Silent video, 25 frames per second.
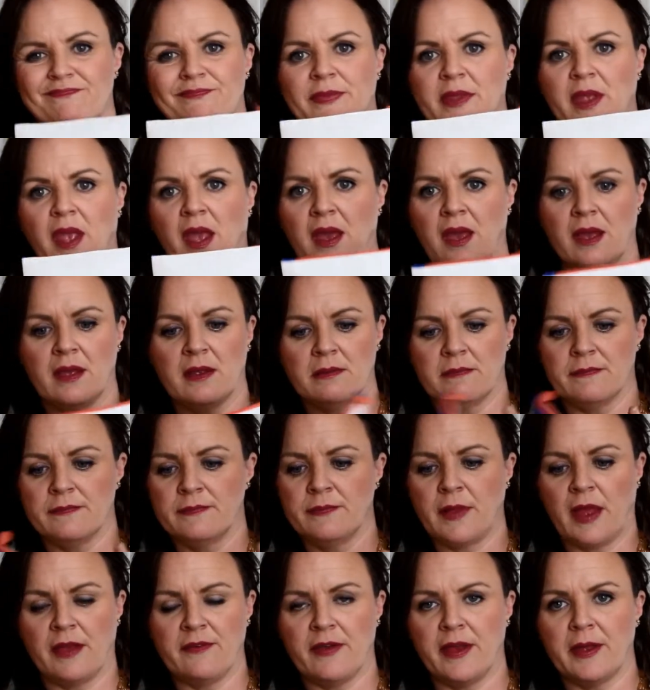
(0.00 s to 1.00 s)
Yeah,
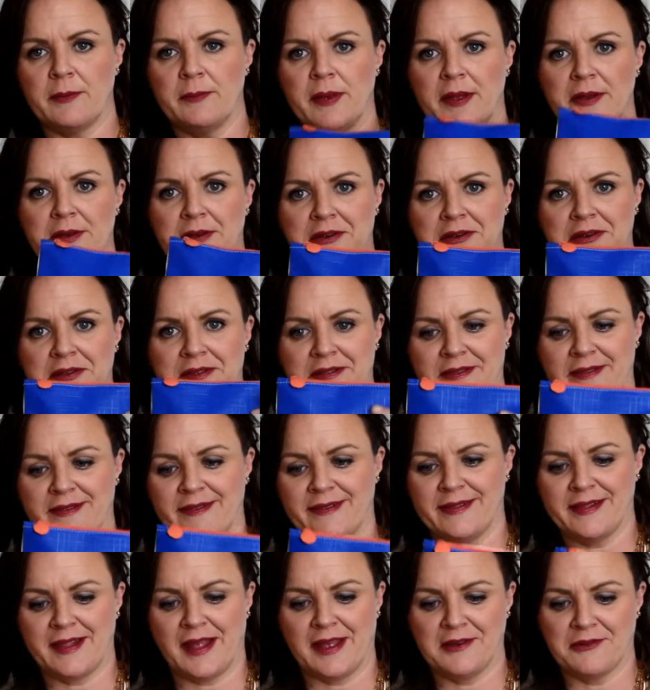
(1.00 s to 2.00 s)
I've had better.
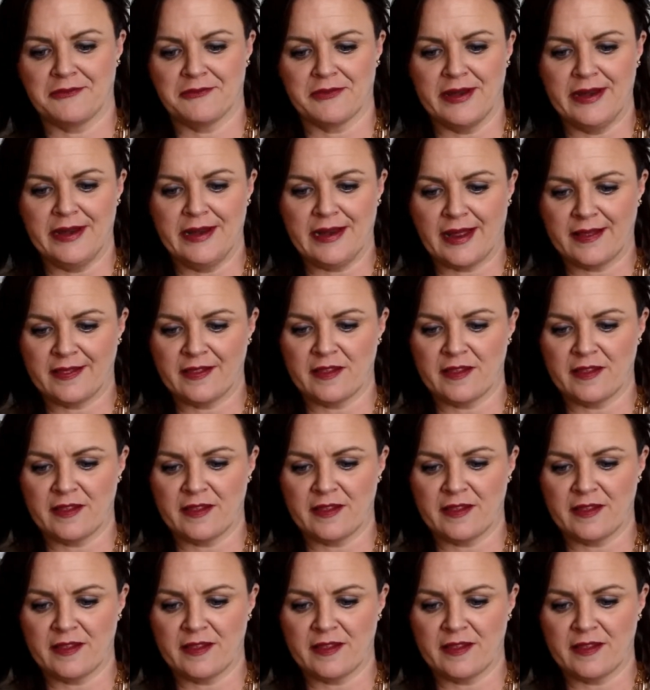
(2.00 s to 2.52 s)
I don't really like